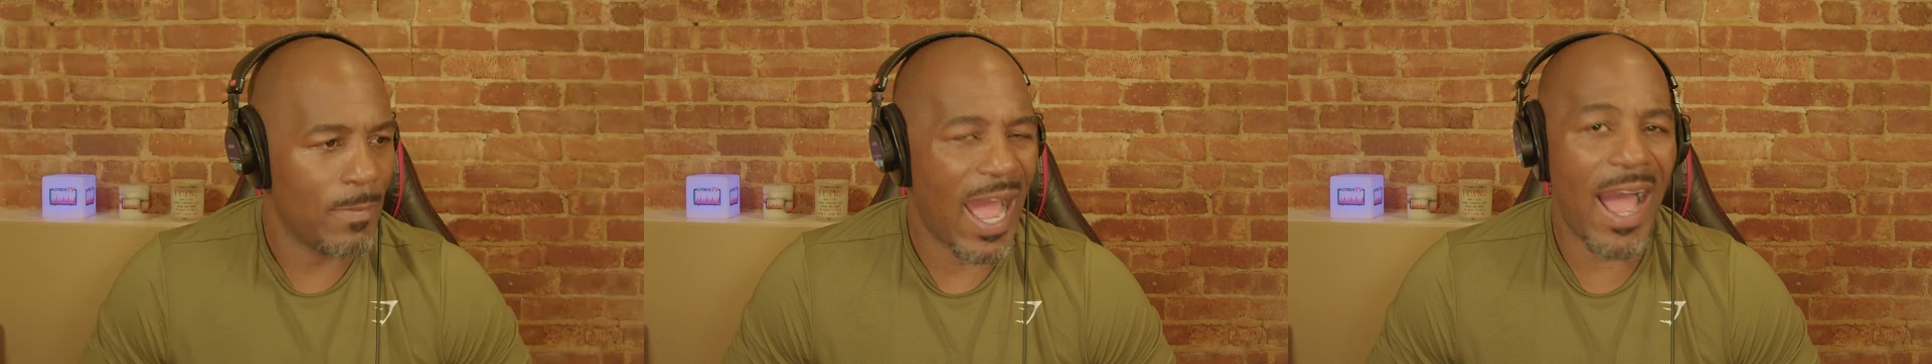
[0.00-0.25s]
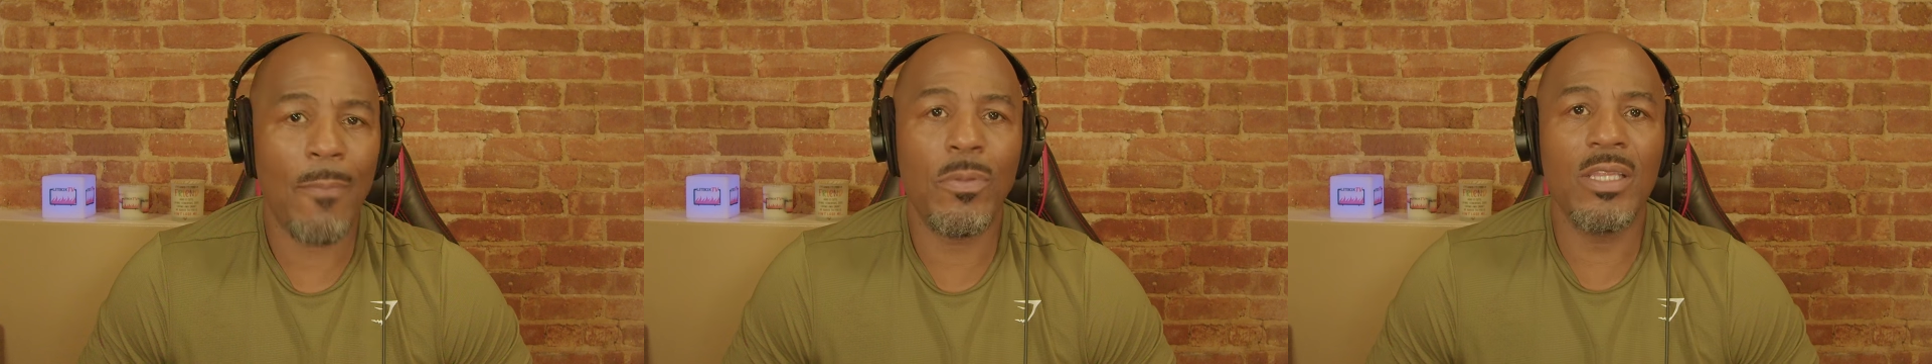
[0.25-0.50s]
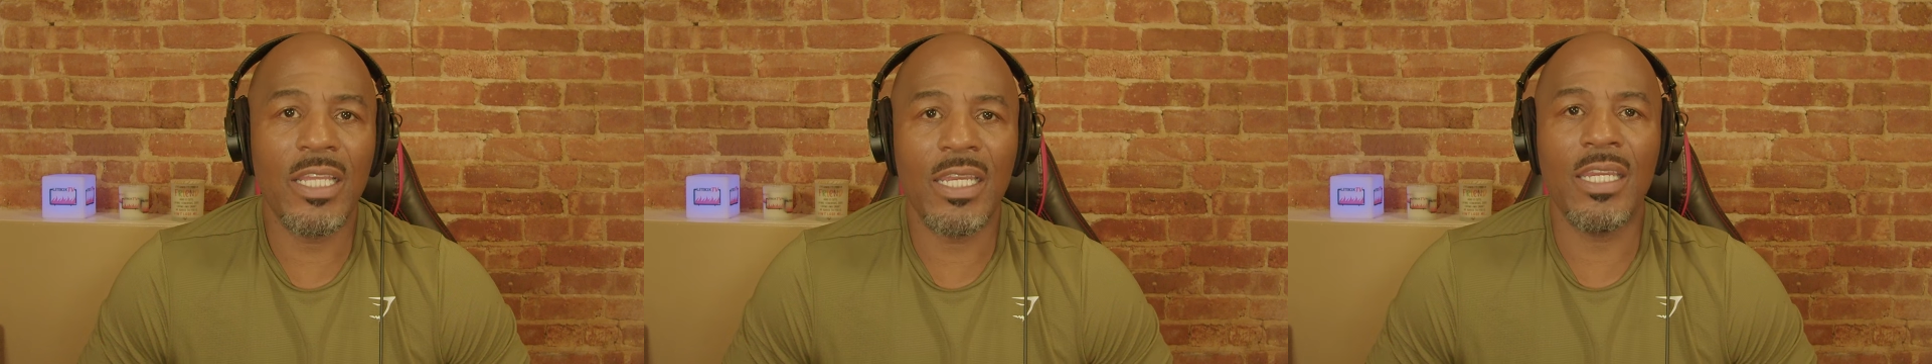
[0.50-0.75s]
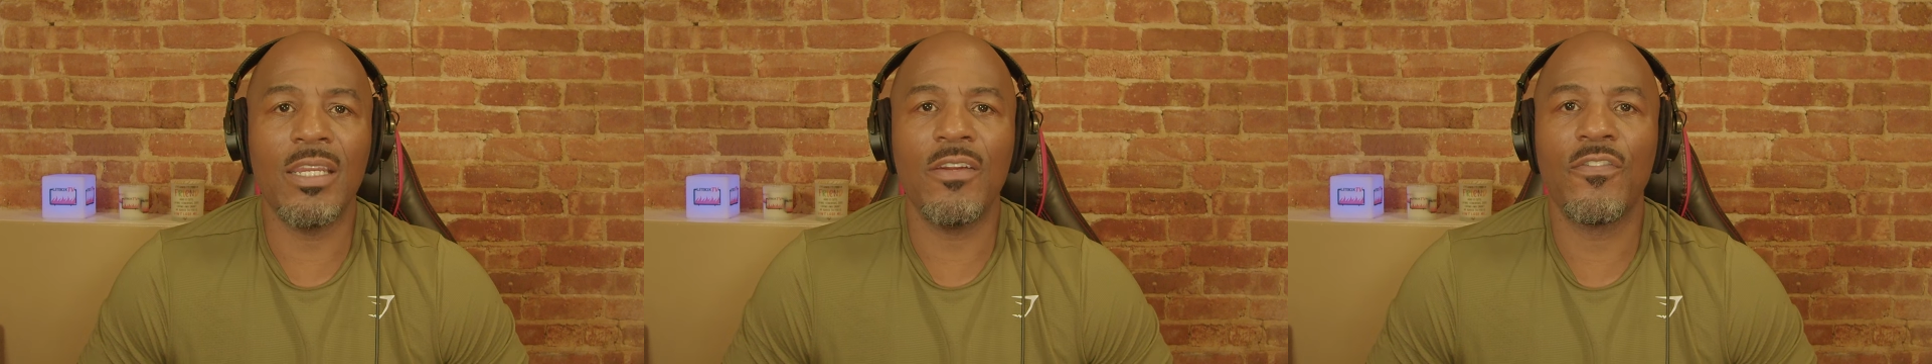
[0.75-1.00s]
I
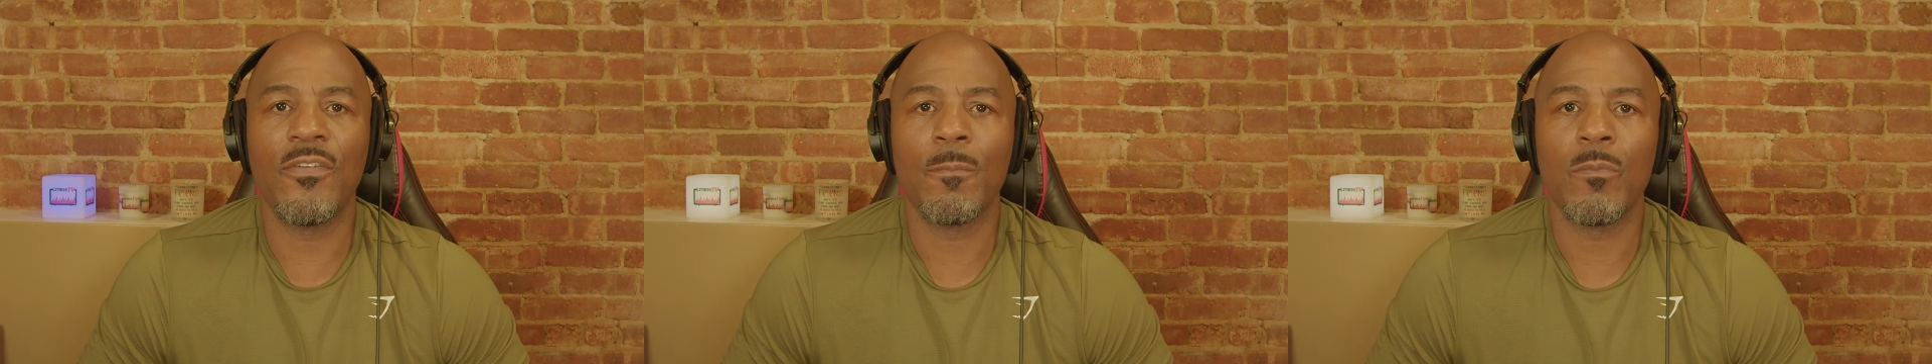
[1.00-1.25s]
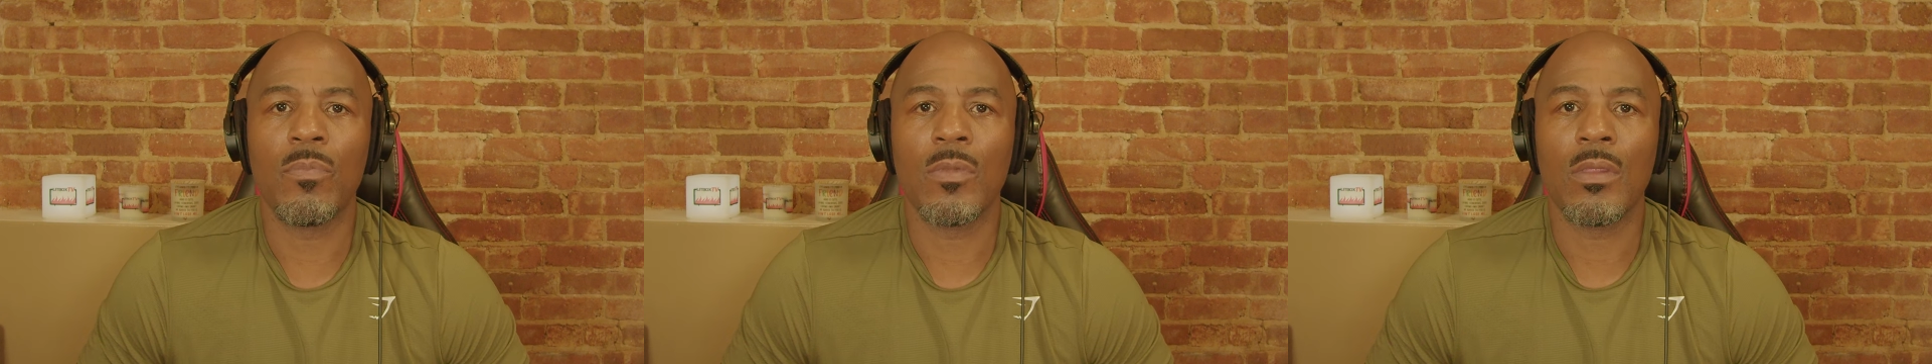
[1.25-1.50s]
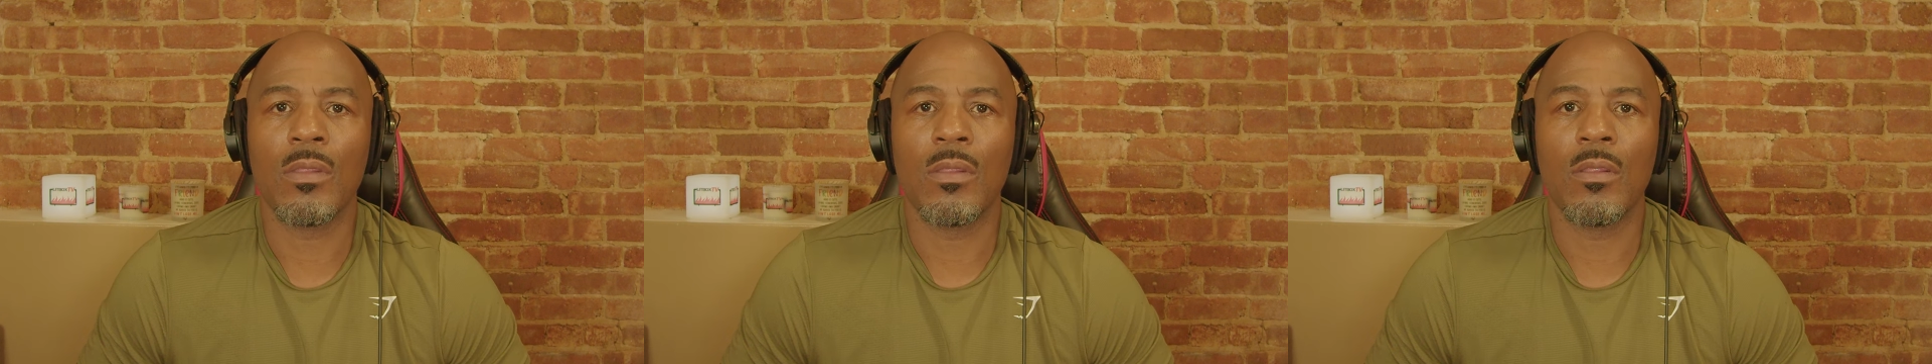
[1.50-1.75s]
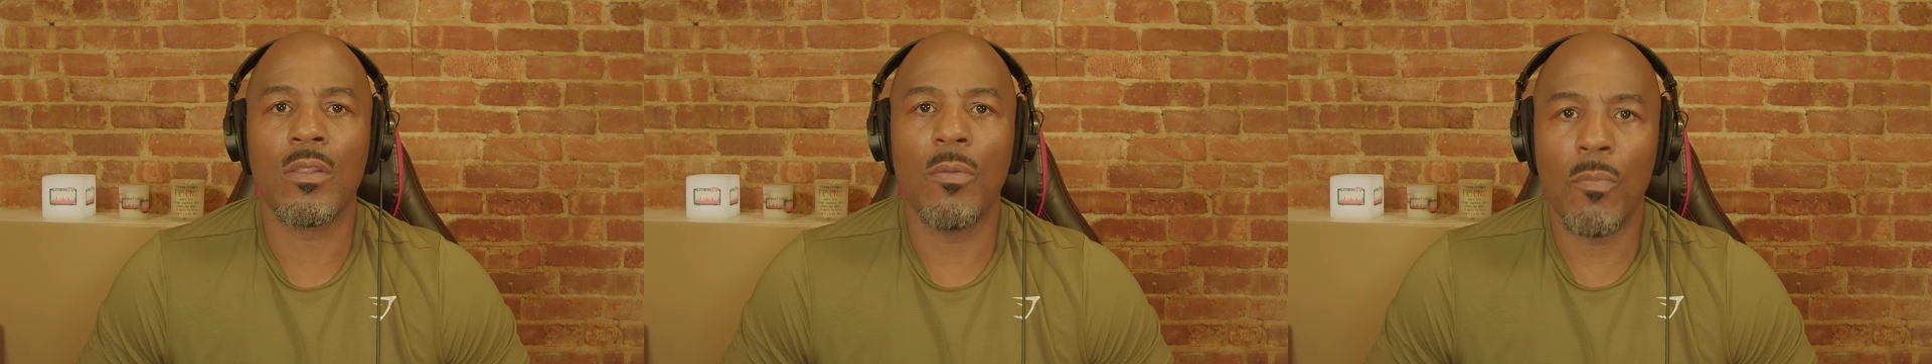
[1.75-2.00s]
believe the